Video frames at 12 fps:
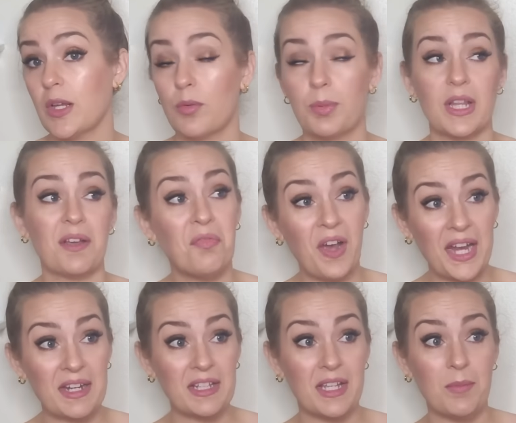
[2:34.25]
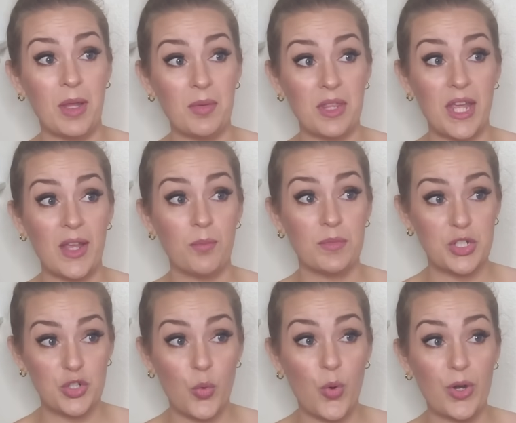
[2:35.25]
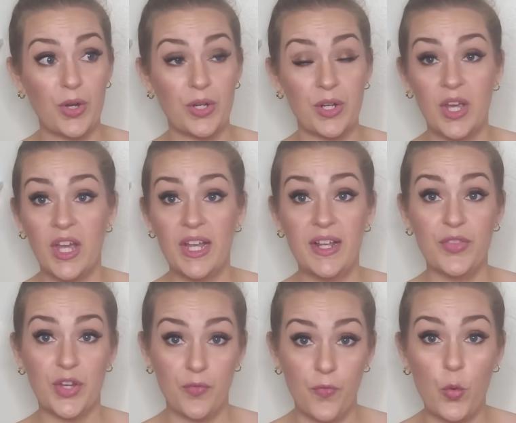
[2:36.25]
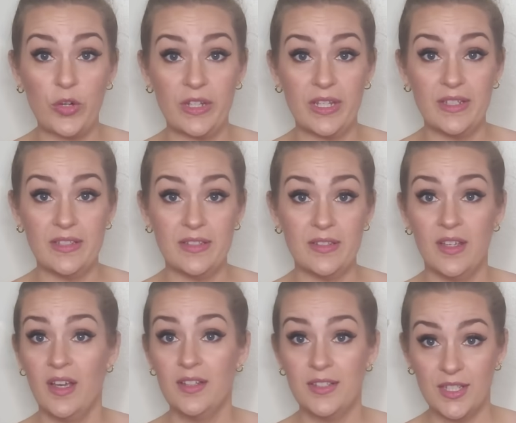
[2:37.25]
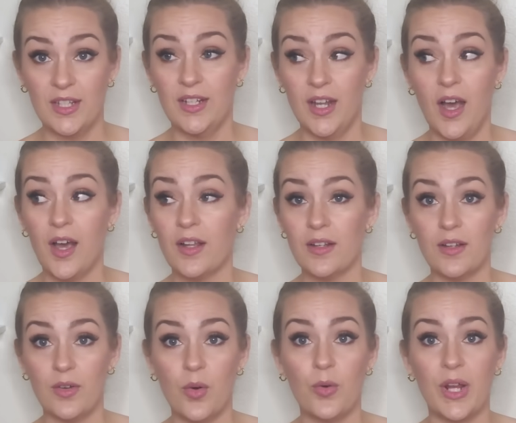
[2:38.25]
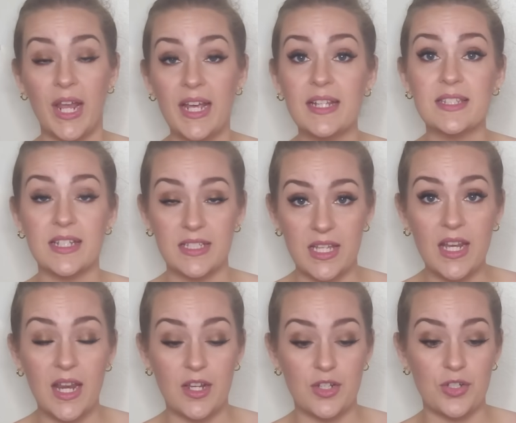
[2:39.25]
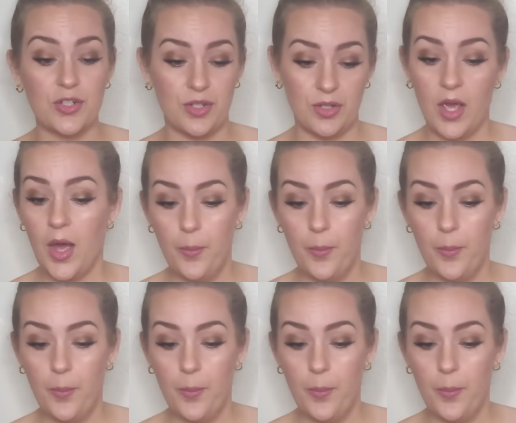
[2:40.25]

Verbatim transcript: It would be like, finally, maybe they matured in their 40s to not hold hands like teenagers.